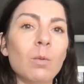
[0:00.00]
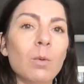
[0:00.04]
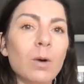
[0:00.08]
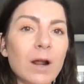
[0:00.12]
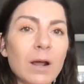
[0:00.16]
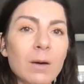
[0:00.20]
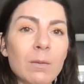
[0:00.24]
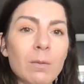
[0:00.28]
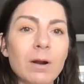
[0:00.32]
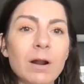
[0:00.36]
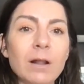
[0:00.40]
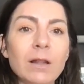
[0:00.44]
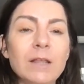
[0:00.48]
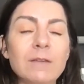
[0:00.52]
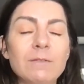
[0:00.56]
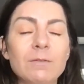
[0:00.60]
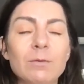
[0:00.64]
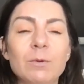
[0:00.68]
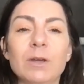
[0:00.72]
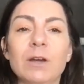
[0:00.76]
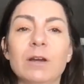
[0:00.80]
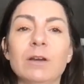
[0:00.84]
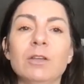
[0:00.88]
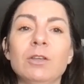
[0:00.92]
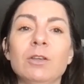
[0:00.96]
what I want to leave
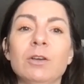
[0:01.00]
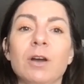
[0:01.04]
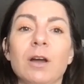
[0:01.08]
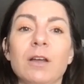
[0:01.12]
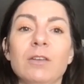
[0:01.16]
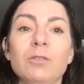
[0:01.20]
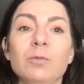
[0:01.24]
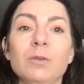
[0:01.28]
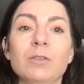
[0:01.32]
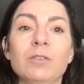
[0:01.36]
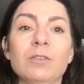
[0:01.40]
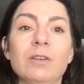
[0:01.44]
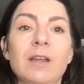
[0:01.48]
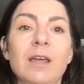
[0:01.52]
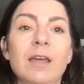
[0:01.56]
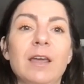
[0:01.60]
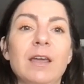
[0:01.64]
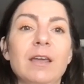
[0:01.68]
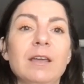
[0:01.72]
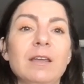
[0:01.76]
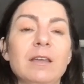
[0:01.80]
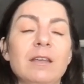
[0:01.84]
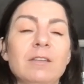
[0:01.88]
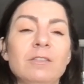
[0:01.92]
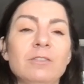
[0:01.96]
you guys with
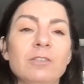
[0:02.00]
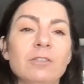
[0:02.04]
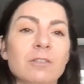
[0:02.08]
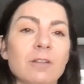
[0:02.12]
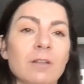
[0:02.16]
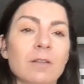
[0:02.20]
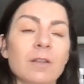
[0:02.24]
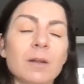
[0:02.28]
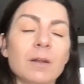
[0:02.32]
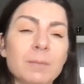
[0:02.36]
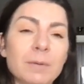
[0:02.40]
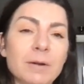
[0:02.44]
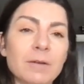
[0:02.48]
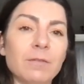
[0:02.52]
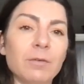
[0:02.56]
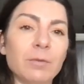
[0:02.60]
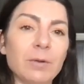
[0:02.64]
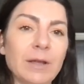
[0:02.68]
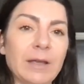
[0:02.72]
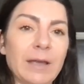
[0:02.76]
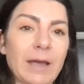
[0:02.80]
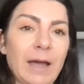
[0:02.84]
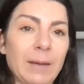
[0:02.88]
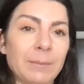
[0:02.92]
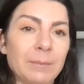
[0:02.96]
today is just a little bit of a
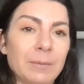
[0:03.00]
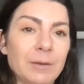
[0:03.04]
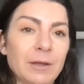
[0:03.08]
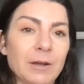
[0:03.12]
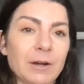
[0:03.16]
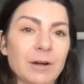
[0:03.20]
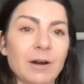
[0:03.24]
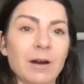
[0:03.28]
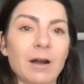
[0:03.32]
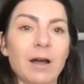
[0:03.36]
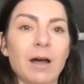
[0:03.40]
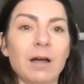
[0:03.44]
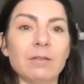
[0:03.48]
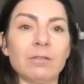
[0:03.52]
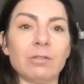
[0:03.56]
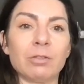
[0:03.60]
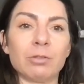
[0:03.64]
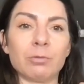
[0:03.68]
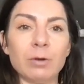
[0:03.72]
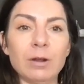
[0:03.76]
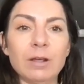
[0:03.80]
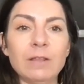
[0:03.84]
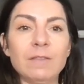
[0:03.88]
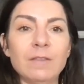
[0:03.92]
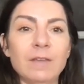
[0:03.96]
recap here on
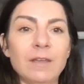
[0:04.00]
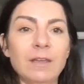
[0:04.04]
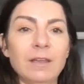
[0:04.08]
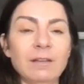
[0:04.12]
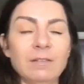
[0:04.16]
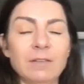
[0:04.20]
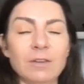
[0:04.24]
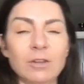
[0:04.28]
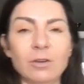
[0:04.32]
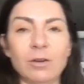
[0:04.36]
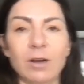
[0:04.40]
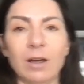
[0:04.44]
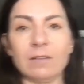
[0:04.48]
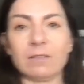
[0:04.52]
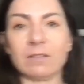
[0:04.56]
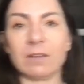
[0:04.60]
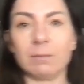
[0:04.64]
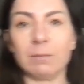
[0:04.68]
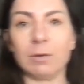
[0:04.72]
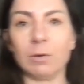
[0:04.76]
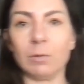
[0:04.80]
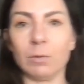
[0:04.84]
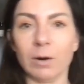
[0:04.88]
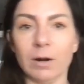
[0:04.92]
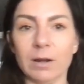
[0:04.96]
three things that you guys
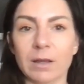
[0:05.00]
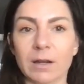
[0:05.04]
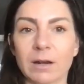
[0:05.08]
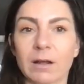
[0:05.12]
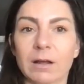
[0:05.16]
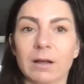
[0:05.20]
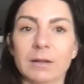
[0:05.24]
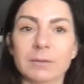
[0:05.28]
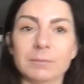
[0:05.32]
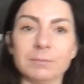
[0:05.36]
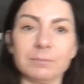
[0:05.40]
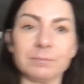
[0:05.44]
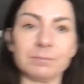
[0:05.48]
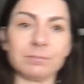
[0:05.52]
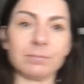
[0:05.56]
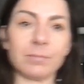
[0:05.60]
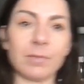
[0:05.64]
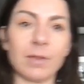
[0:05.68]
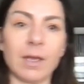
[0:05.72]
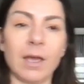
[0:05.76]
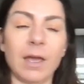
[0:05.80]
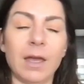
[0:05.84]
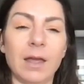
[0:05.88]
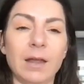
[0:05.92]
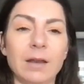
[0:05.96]
can be working on
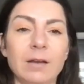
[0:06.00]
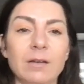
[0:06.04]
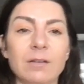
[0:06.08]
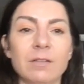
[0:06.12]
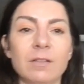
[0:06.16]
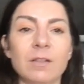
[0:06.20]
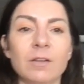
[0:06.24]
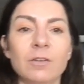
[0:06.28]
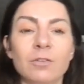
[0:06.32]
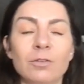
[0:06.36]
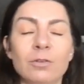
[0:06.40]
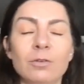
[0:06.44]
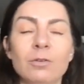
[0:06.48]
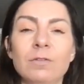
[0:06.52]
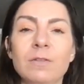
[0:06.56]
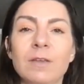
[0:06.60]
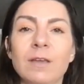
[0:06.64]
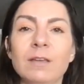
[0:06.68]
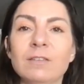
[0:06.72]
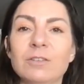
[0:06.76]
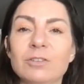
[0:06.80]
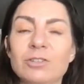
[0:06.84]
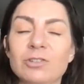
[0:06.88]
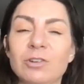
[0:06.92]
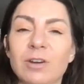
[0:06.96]
and the two
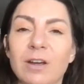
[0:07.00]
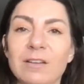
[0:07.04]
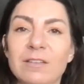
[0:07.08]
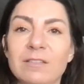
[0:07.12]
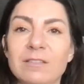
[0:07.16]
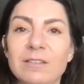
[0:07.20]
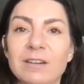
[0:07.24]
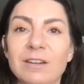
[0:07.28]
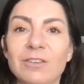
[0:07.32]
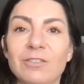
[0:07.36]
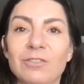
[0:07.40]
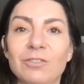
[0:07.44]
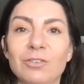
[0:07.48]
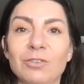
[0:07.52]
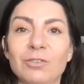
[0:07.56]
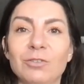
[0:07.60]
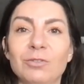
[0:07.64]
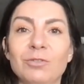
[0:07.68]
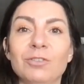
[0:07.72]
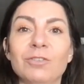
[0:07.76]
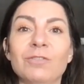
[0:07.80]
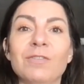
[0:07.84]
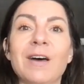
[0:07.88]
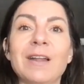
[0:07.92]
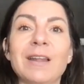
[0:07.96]
things that you guys need
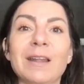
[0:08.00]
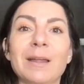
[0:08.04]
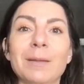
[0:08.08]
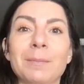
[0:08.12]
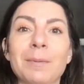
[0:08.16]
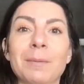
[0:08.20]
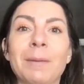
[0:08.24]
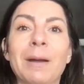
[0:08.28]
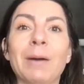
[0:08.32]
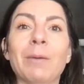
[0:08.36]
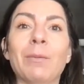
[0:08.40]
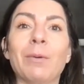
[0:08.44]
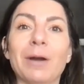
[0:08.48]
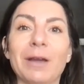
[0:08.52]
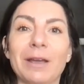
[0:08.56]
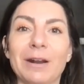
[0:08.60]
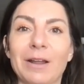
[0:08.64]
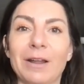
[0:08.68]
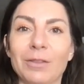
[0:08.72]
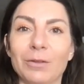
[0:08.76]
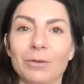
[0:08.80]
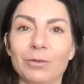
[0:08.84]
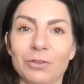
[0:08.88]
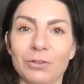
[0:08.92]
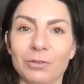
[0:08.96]
to develop by
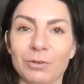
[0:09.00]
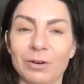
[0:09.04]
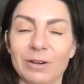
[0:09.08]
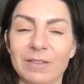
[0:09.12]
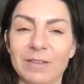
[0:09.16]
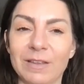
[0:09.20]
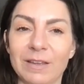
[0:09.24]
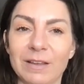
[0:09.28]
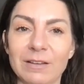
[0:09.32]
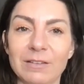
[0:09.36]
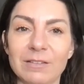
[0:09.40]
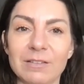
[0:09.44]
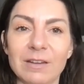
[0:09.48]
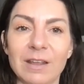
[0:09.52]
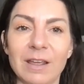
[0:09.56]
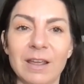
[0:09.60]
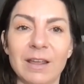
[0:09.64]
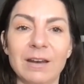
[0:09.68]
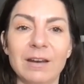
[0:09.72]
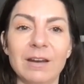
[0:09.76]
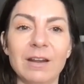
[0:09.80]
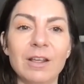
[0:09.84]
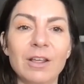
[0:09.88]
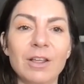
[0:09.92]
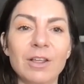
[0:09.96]
working on those three things.
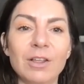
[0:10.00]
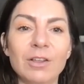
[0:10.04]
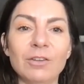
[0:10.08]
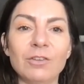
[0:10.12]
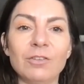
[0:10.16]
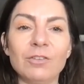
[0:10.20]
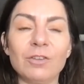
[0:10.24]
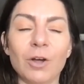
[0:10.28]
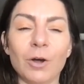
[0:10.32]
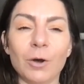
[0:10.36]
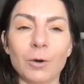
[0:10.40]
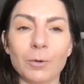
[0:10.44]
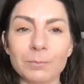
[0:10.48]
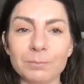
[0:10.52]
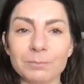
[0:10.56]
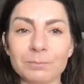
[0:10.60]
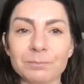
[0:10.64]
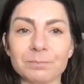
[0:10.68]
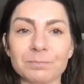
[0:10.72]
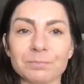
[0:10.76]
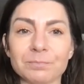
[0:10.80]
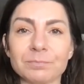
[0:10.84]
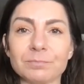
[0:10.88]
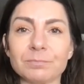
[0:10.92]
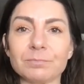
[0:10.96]
And
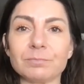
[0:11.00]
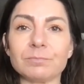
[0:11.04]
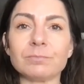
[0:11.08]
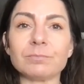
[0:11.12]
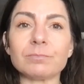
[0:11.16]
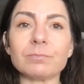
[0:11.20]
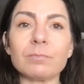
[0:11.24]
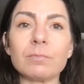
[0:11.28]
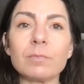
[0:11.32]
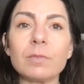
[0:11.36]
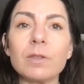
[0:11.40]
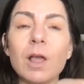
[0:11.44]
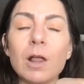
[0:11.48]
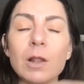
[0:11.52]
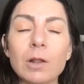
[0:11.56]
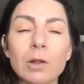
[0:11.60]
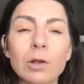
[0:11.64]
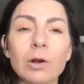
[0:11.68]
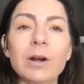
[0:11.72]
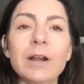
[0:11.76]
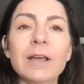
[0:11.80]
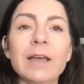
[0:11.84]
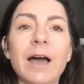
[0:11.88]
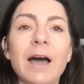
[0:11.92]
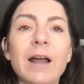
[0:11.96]
so,
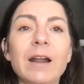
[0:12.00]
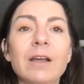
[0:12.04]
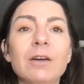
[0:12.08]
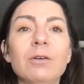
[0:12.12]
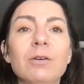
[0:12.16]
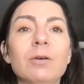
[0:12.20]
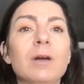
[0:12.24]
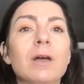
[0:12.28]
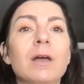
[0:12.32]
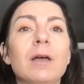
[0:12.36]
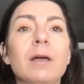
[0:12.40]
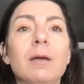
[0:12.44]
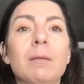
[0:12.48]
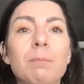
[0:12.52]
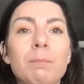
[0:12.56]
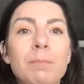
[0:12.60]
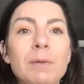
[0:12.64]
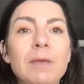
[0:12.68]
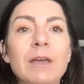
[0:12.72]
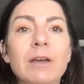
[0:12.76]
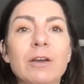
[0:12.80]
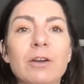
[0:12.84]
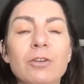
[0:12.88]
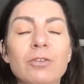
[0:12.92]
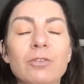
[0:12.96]
learning how to
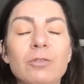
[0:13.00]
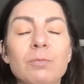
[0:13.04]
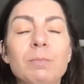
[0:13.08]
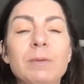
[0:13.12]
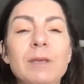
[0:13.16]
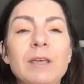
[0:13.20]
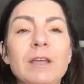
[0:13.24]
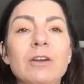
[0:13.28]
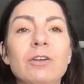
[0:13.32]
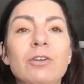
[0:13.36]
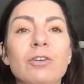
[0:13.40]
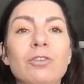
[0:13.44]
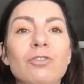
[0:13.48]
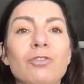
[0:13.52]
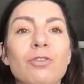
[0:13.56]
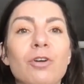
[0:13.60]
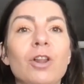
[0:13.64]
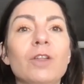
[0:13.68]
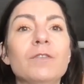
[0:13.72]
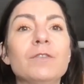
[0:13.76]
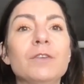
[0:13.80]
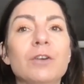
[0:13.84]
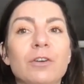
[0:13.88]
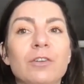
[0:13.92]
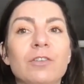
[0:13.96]
be, a, be in
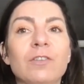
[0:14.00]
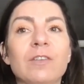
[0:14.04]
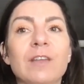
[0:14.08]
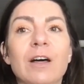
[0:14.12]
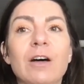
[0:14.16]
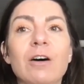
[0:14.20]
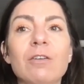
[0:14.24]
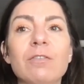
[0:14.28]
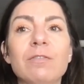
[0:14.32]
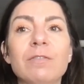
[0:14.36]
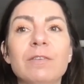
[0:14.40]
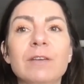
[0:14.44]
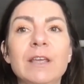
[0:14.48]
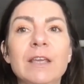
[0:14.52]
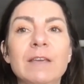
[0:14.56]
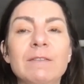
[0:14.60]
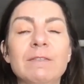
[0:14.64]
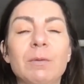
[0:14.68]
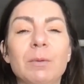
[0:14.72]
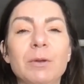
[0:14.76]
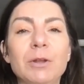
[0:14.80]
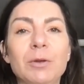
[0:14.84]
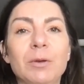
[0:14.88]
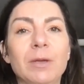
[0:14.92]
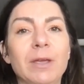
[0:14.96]
control of yourself,
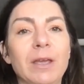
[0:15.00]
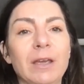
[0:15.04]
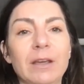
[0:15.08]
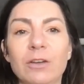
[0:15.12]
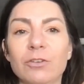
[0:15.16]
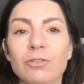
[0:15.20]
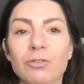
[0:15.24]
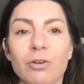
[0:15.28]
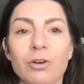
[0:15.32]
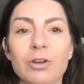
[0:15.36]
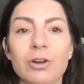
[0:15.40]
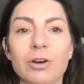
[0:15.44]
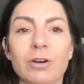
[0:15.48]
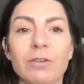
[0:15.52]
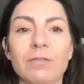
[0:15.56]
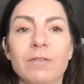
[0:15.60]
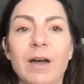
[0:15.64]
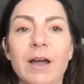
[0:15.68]
even when you can't control your